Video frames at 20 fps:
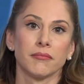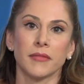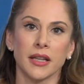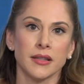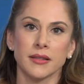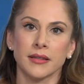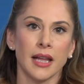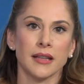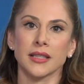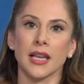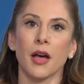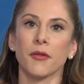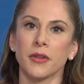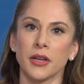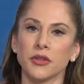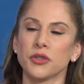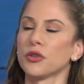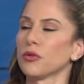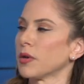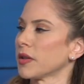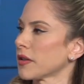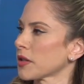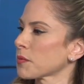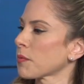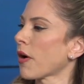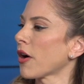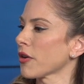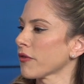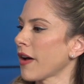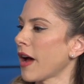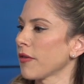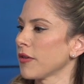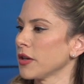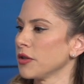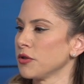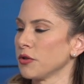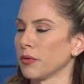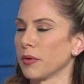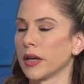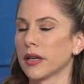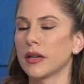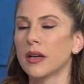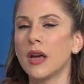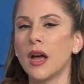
That's how they do it. That's part of how they do it.